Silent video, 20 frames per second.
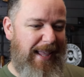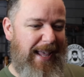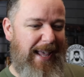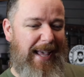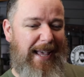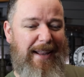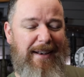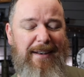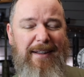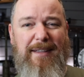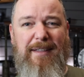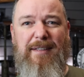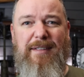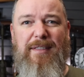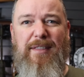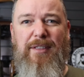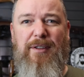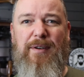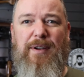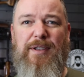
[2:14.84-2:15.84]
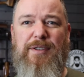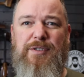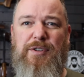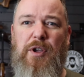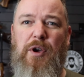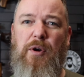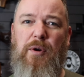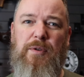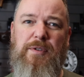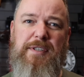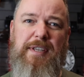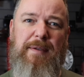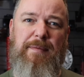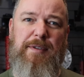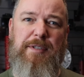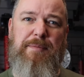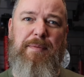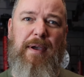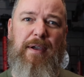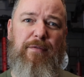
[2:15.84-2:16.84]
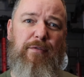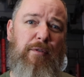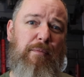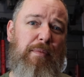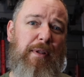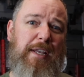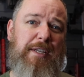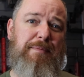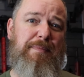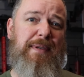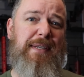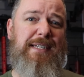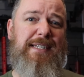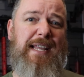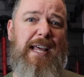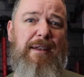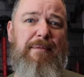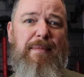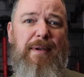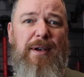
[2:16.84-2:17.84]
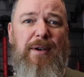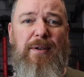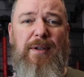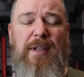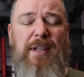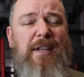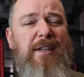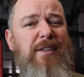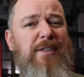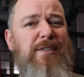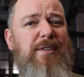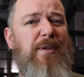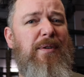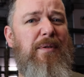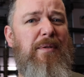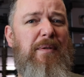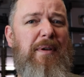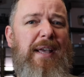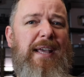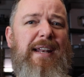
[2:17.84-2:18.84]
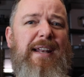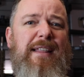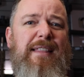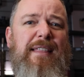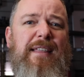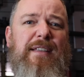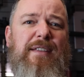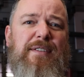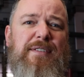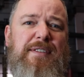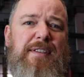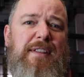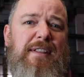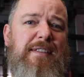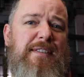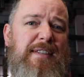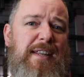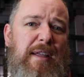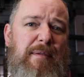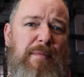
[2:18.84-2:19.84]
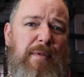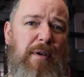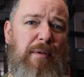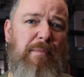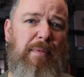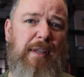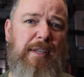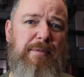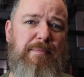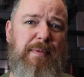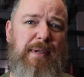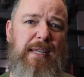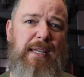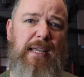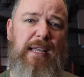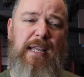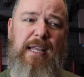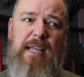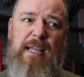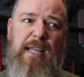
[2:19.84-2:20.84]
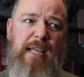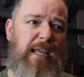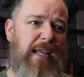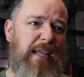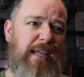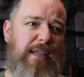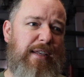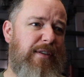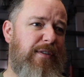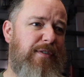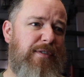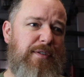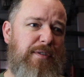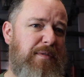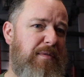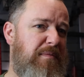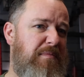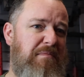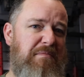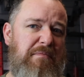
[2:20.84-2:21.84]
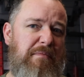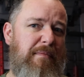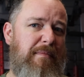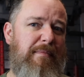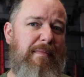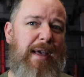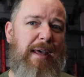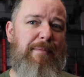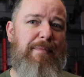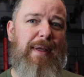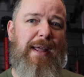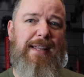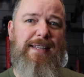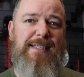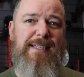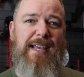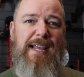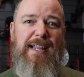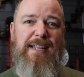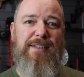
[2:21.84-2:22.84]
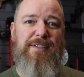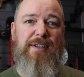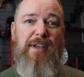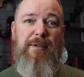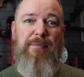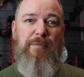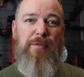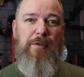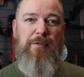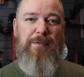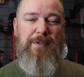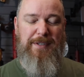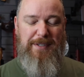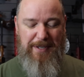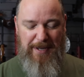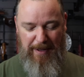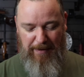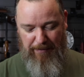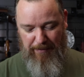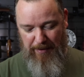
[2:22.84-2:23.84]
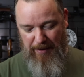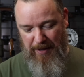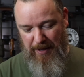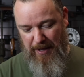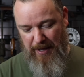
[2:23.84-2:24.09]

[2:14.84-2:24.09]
And there is no SAMI spec for plus P 10 mil, so anything you see that's 10 mil plus P is madman science, unproven stuff.